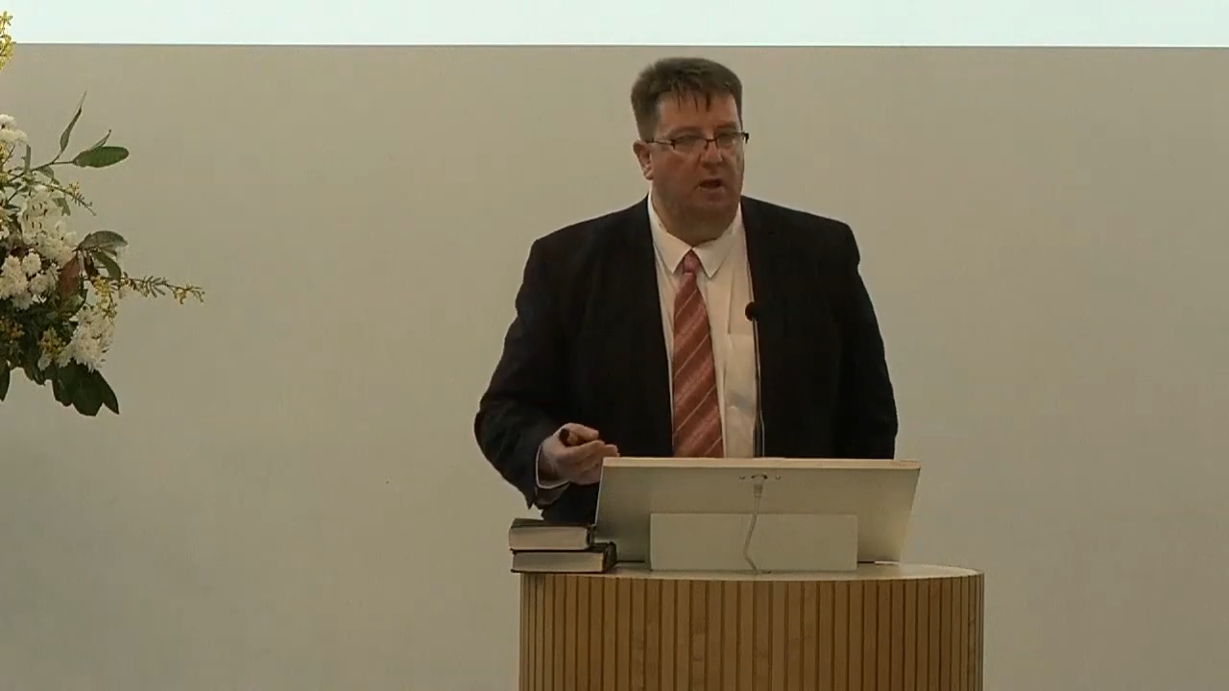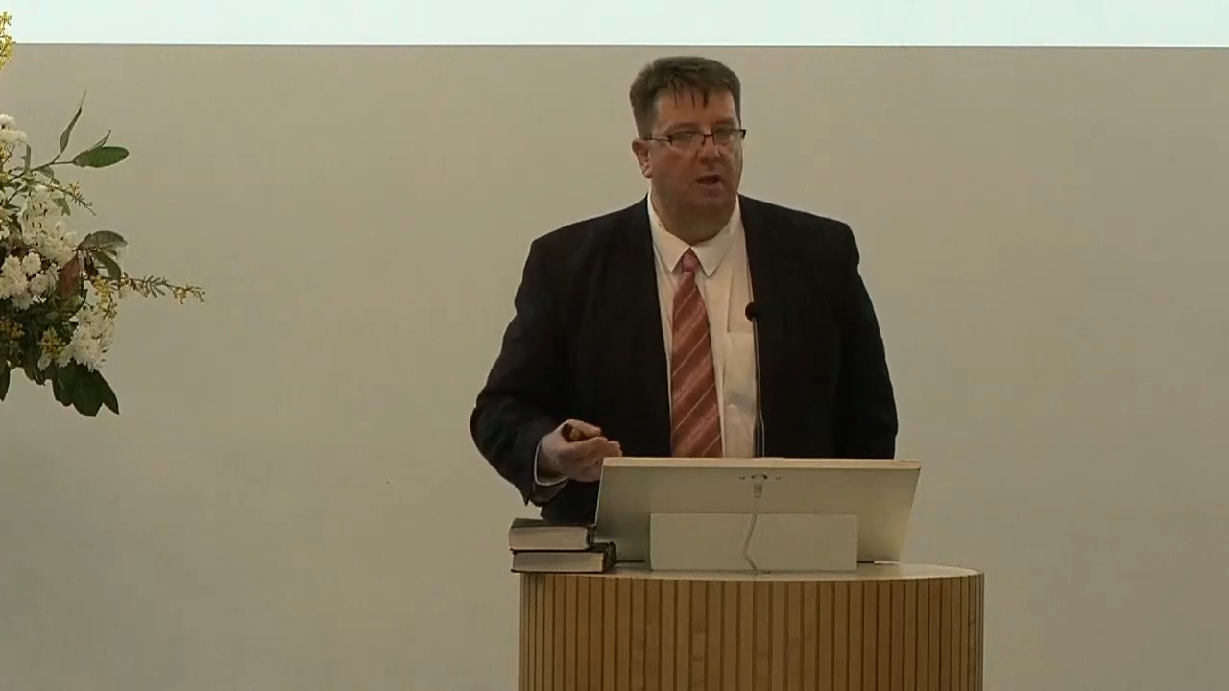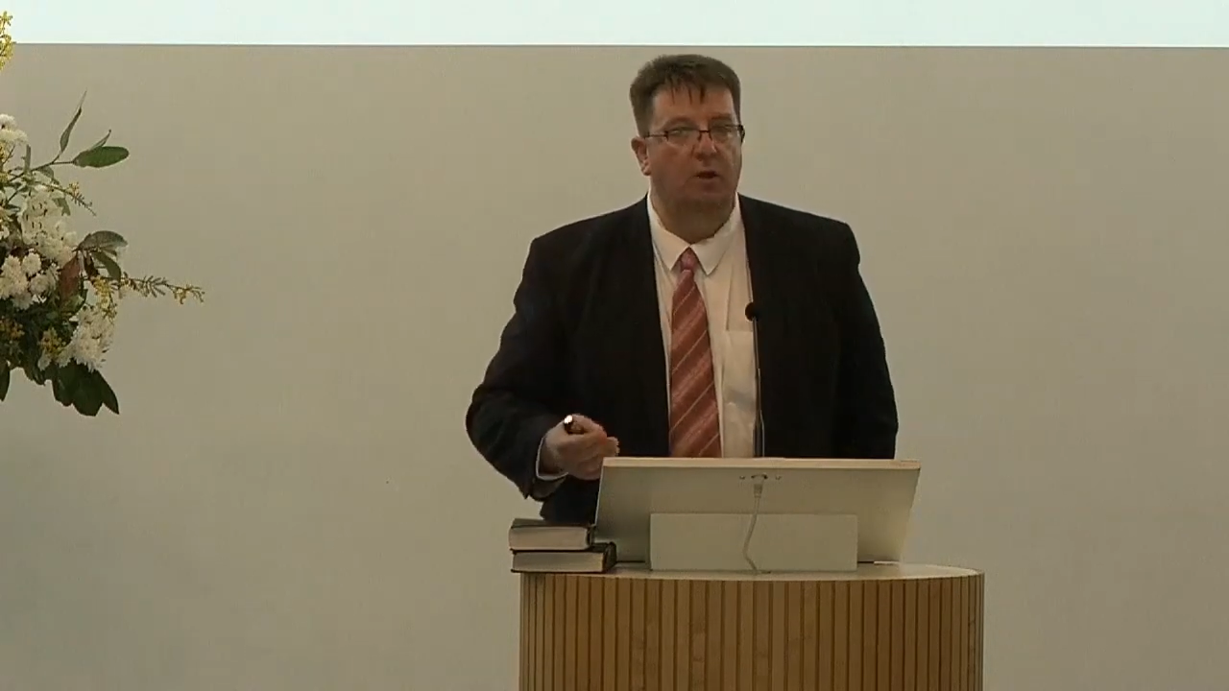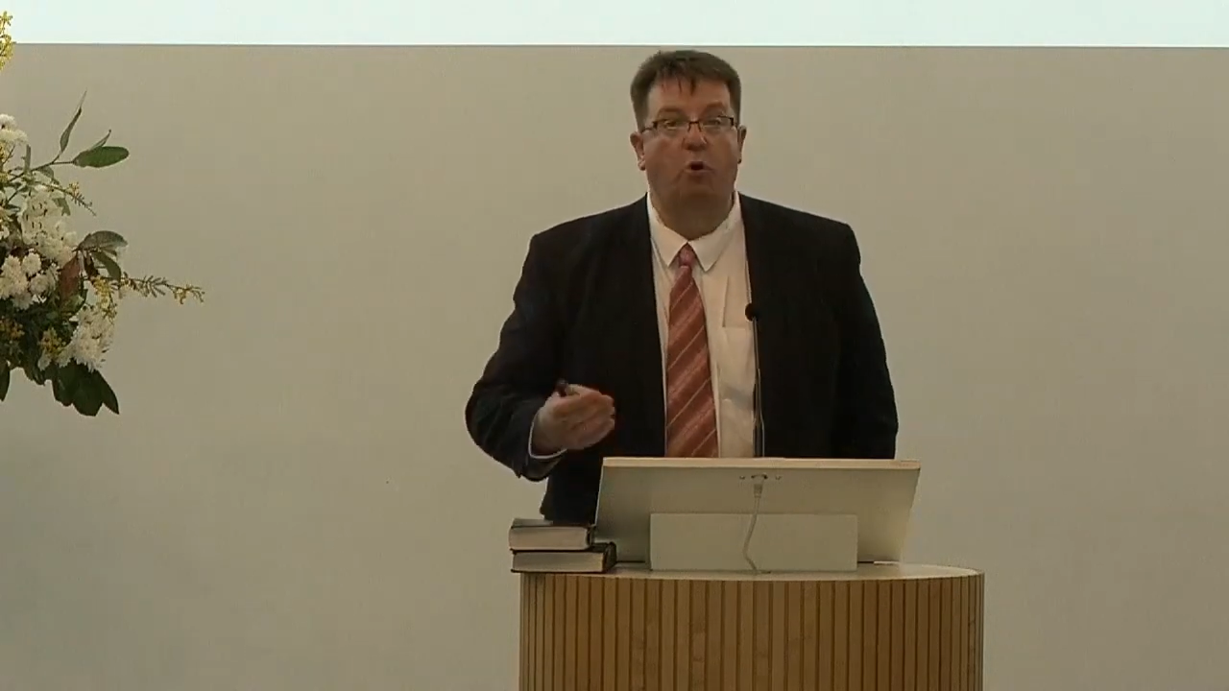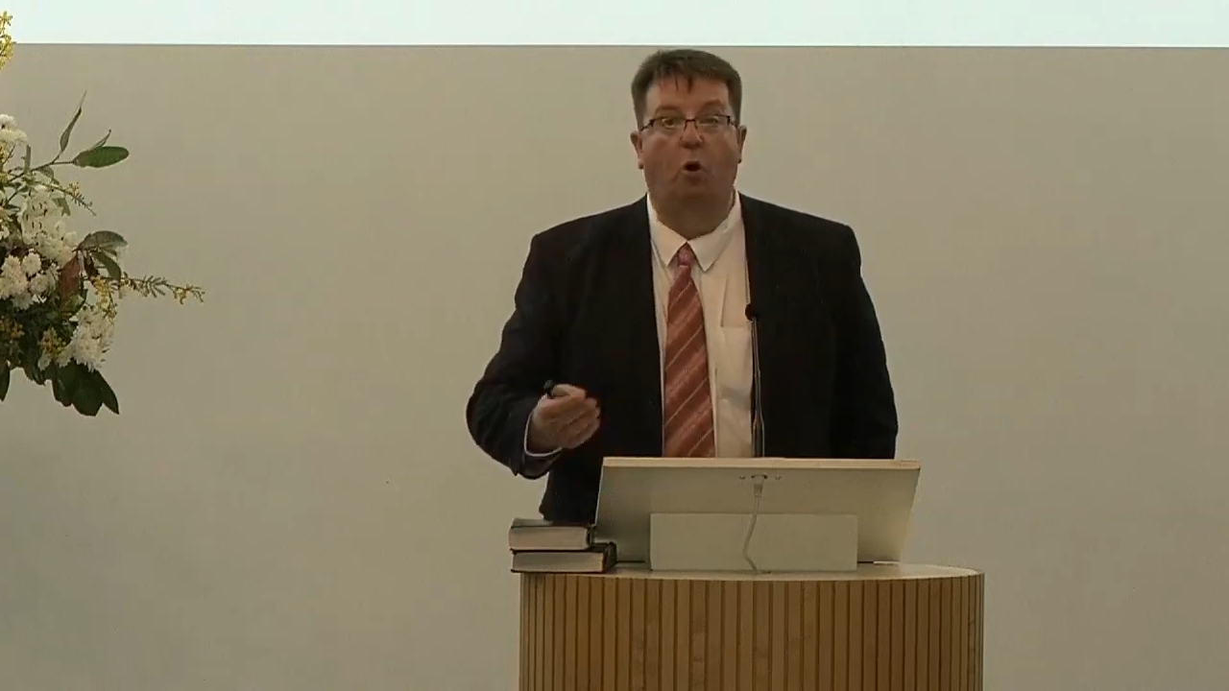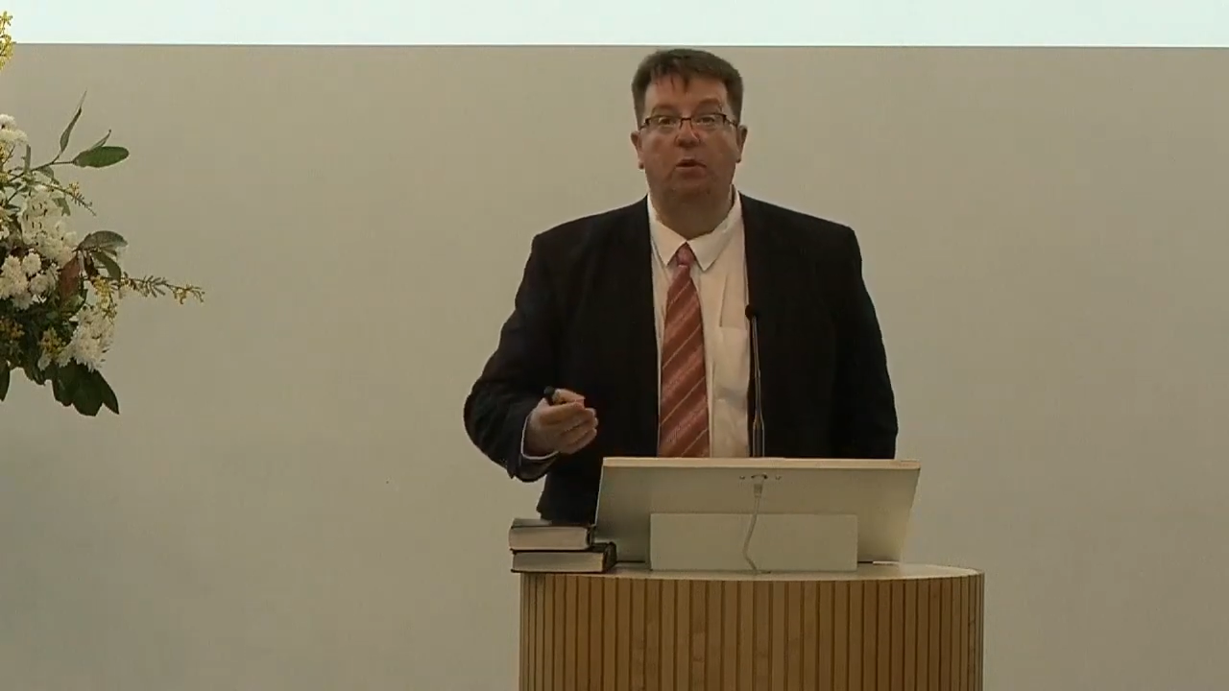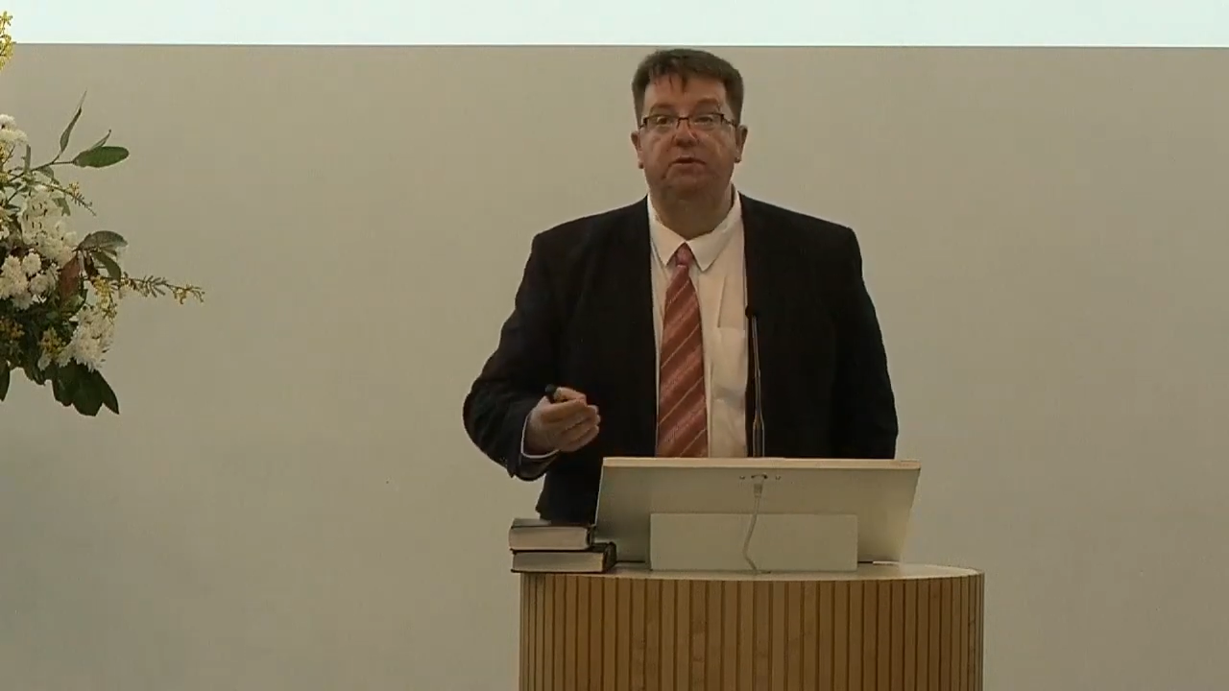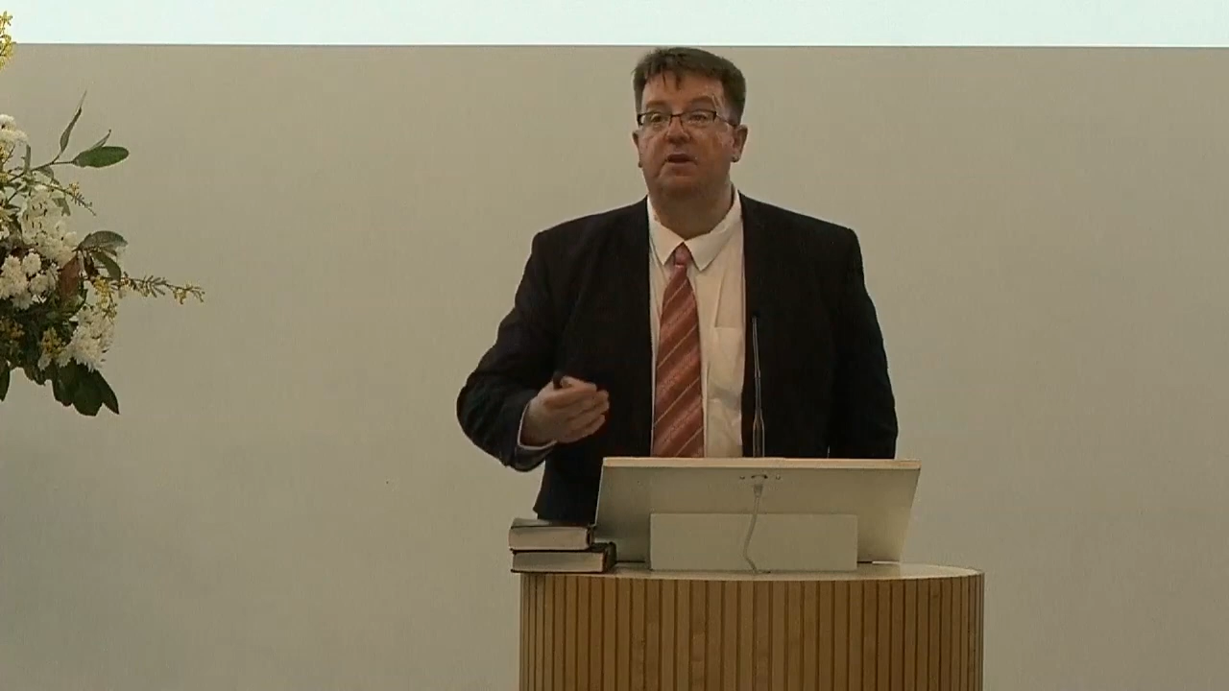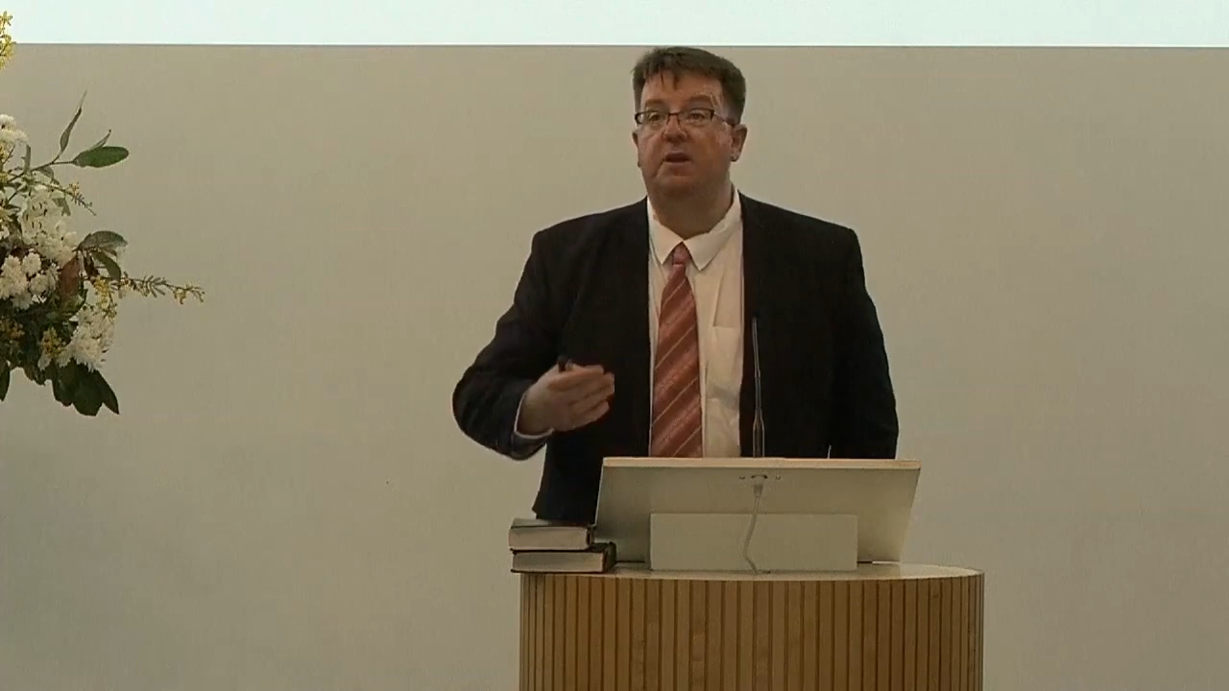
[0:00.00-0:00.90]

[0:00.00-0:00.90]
called